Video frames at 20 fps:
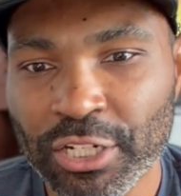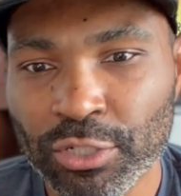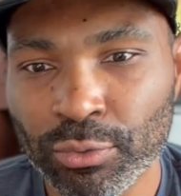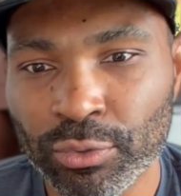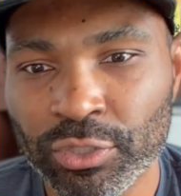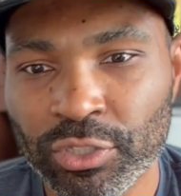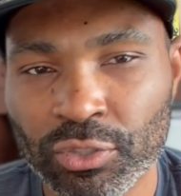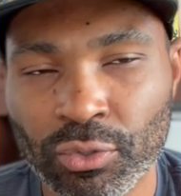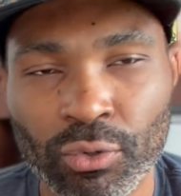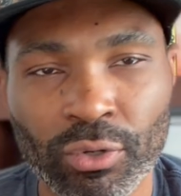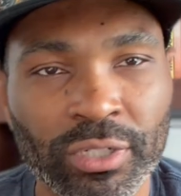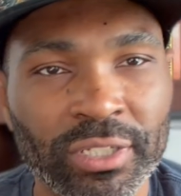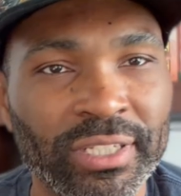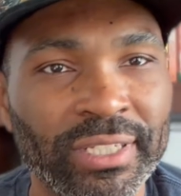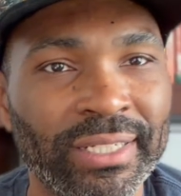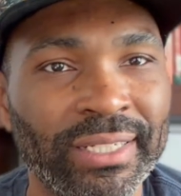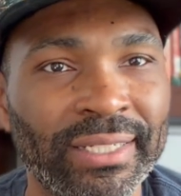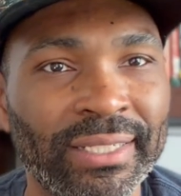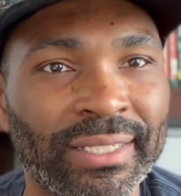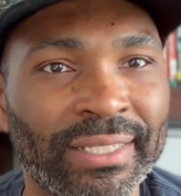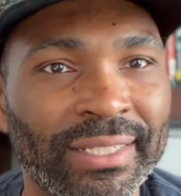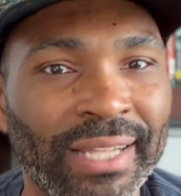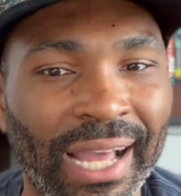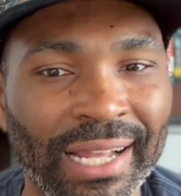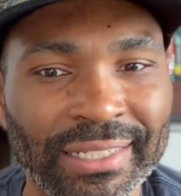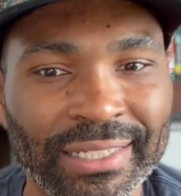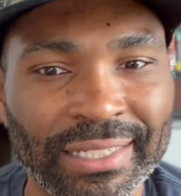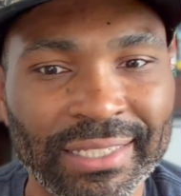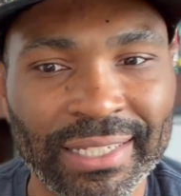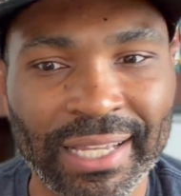sources, not
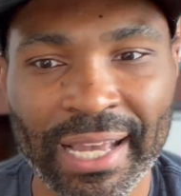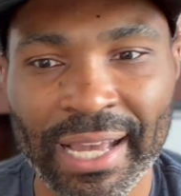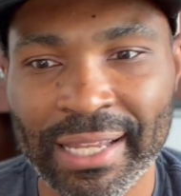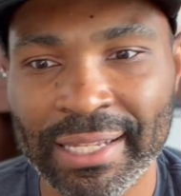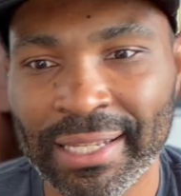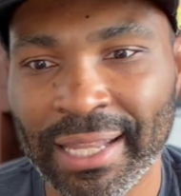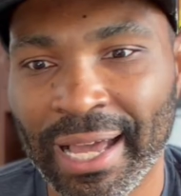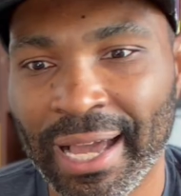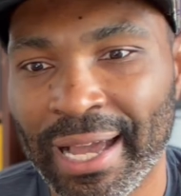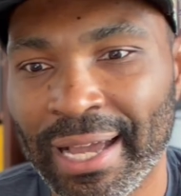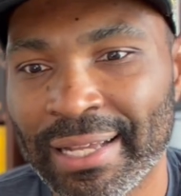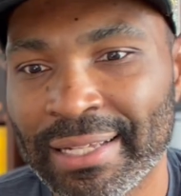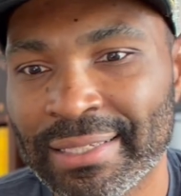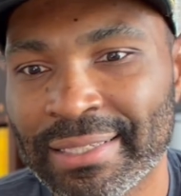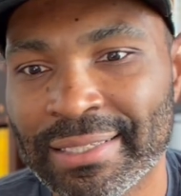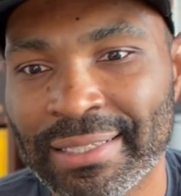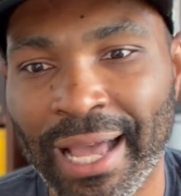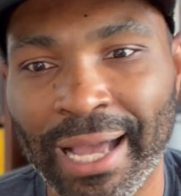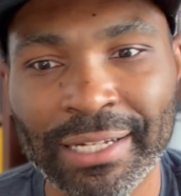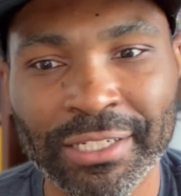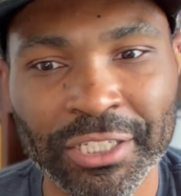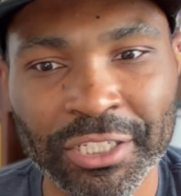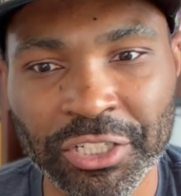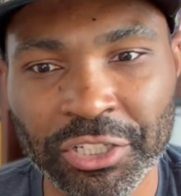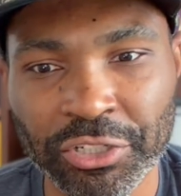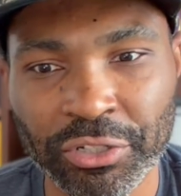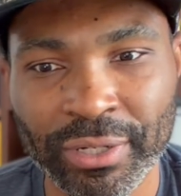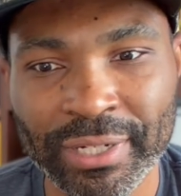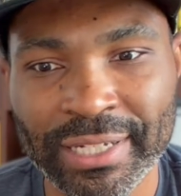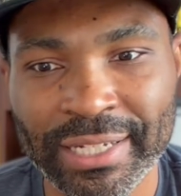just the headlines, not just
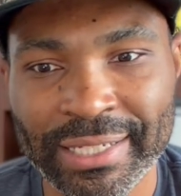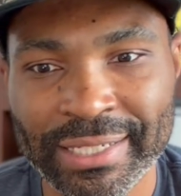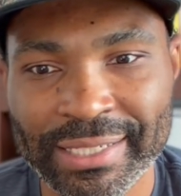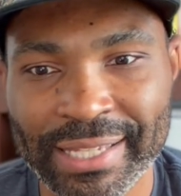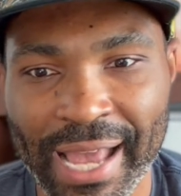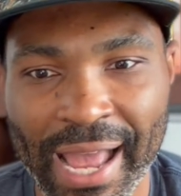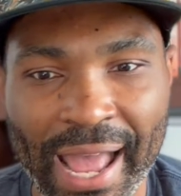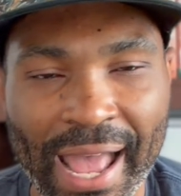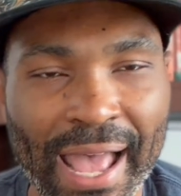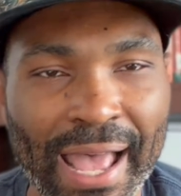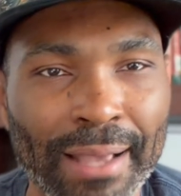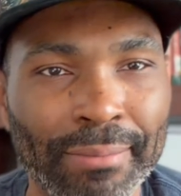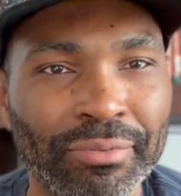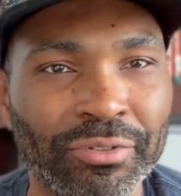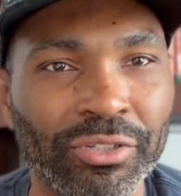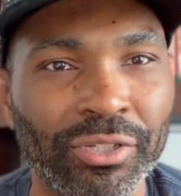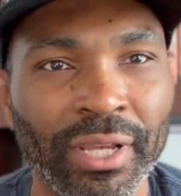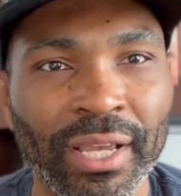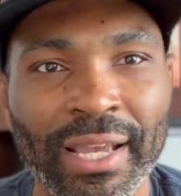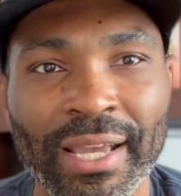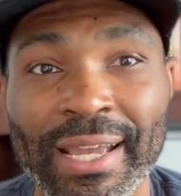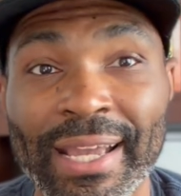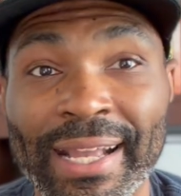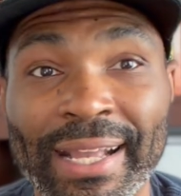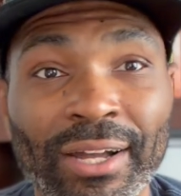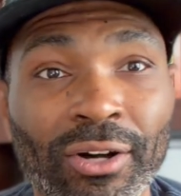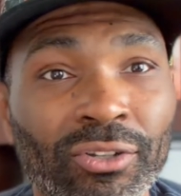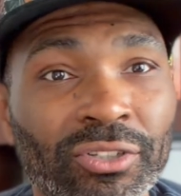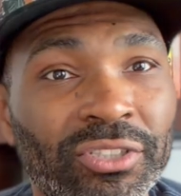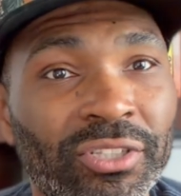trending tabs. It
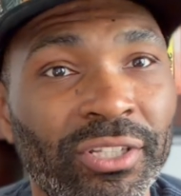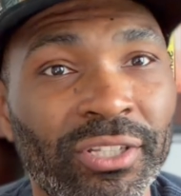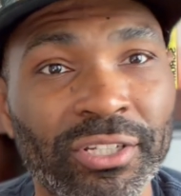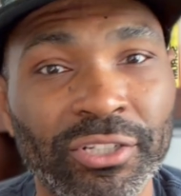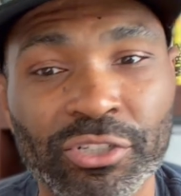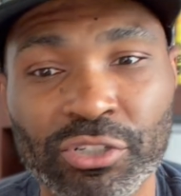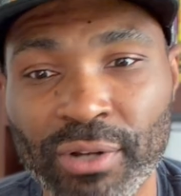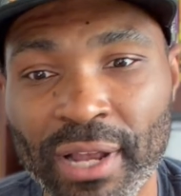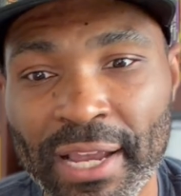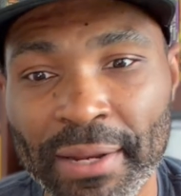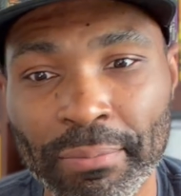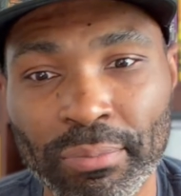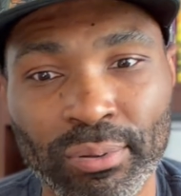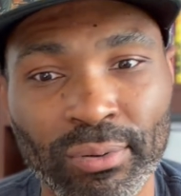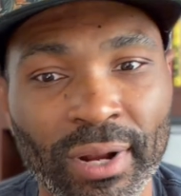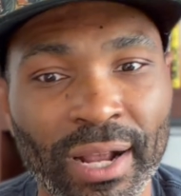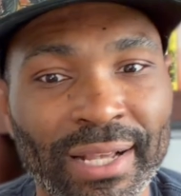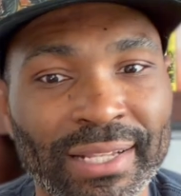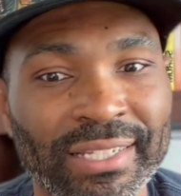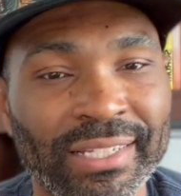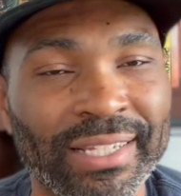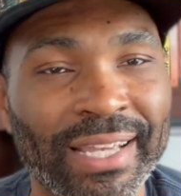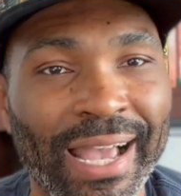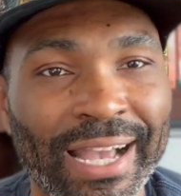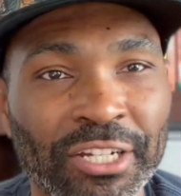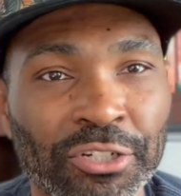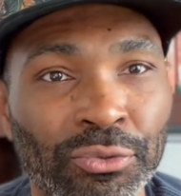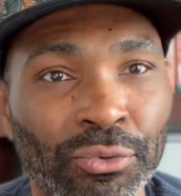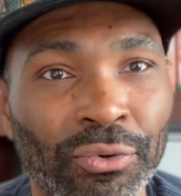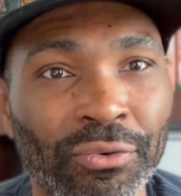goes to the trade press, the
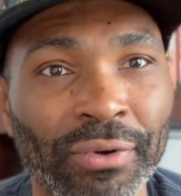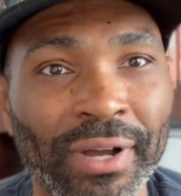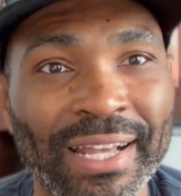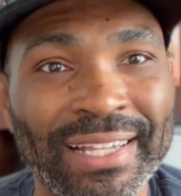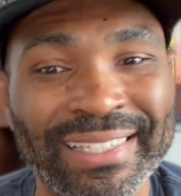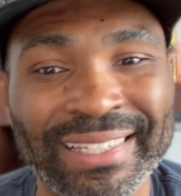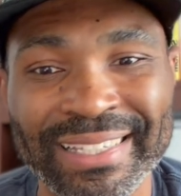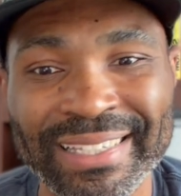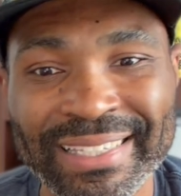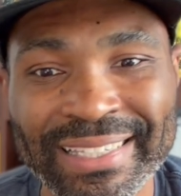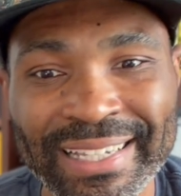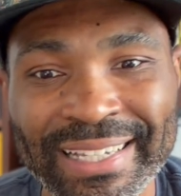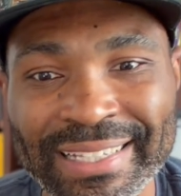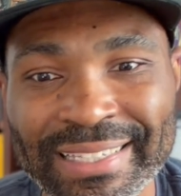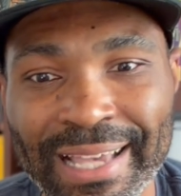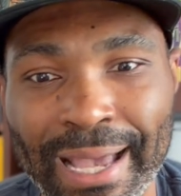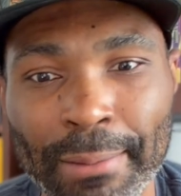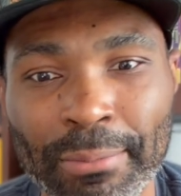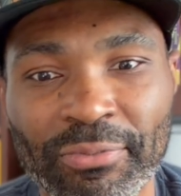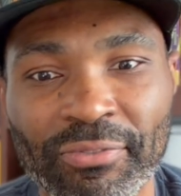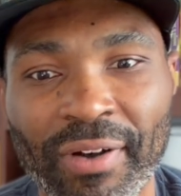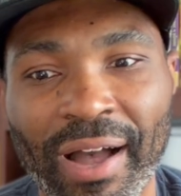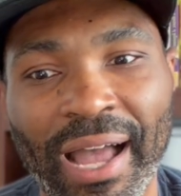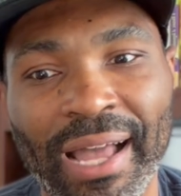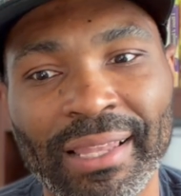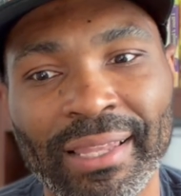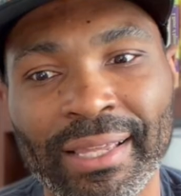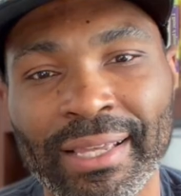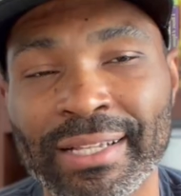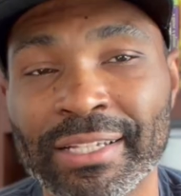actual SEC type
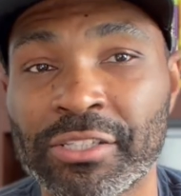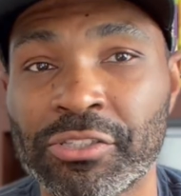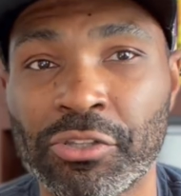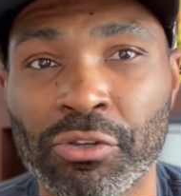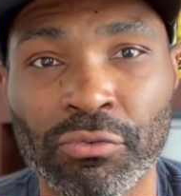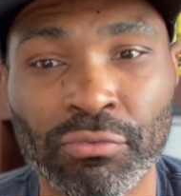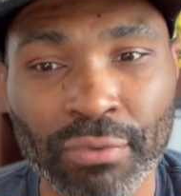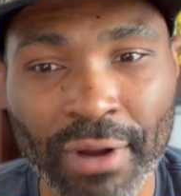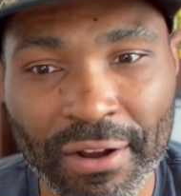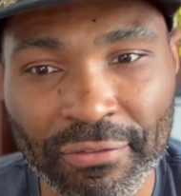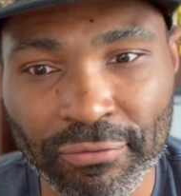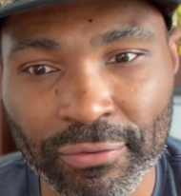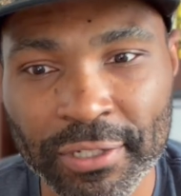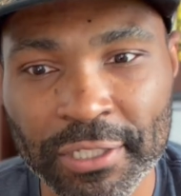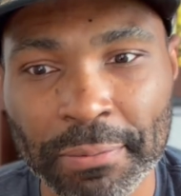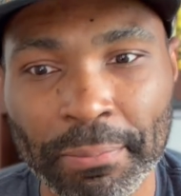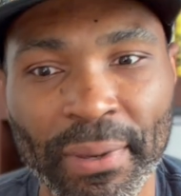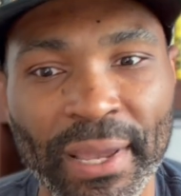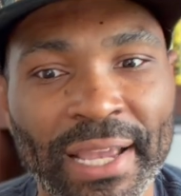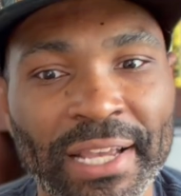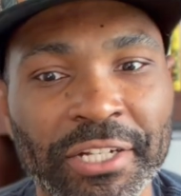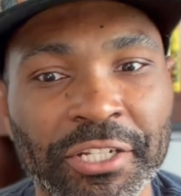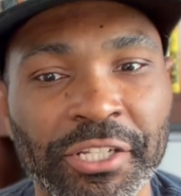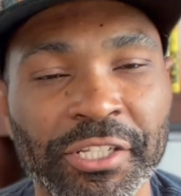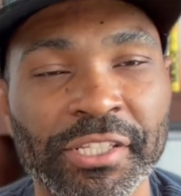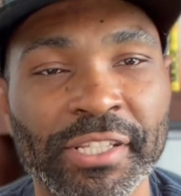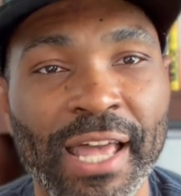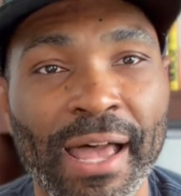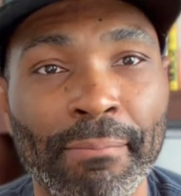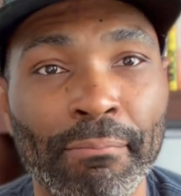filings, the reference pages
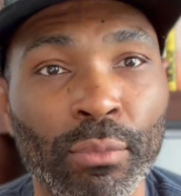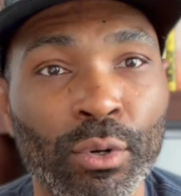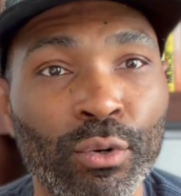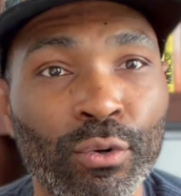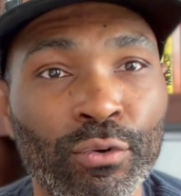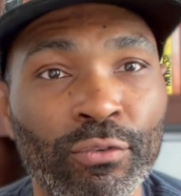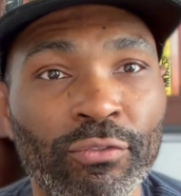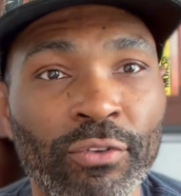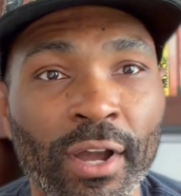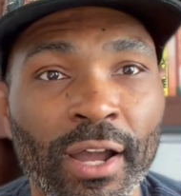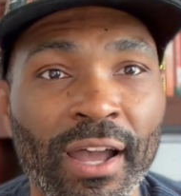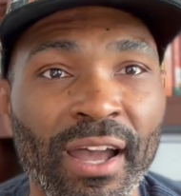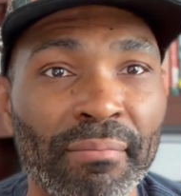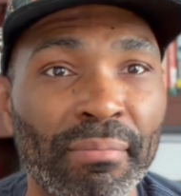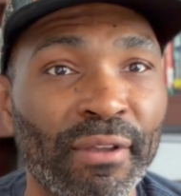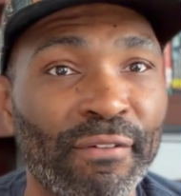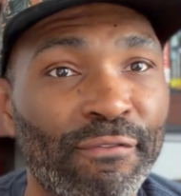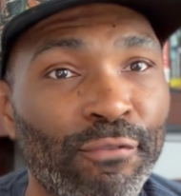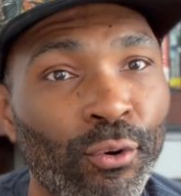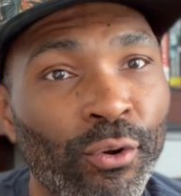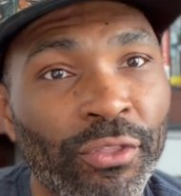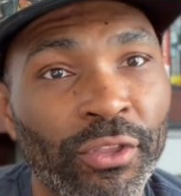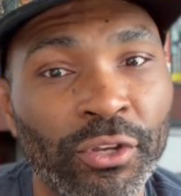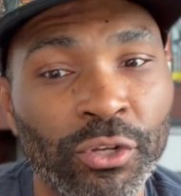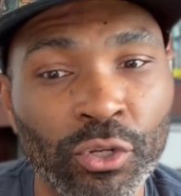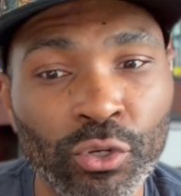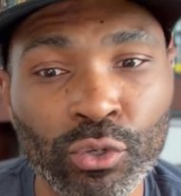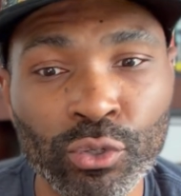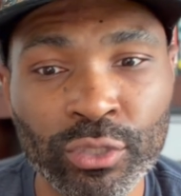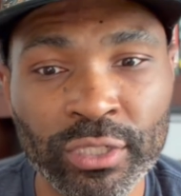that move before the
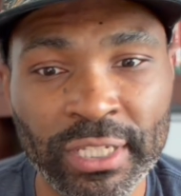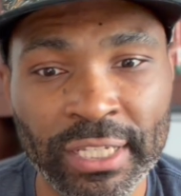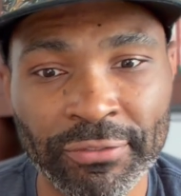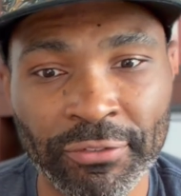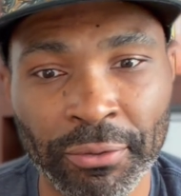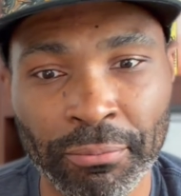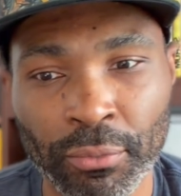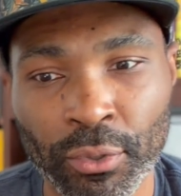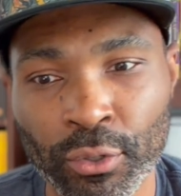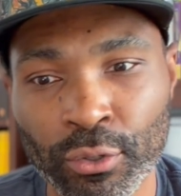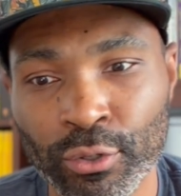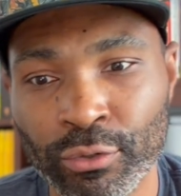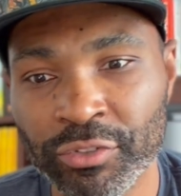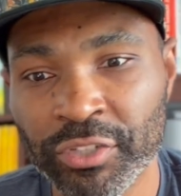news even moves.